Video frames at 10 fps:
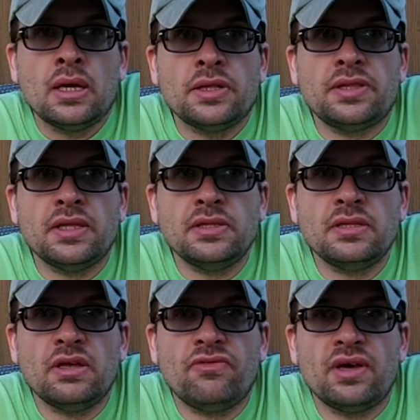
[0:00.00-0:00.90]
attended
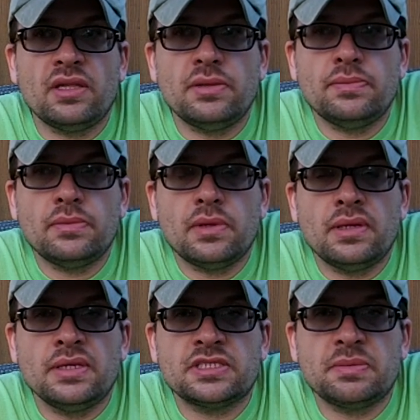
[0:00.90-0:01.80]
the event
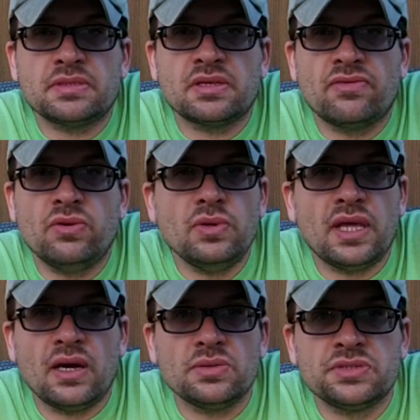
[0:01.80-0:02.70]
and I said to myself, who the
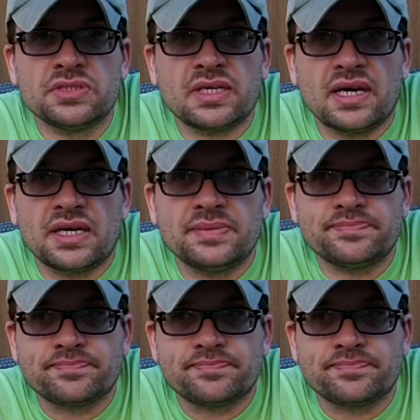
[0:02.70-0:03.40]
hell is this guy?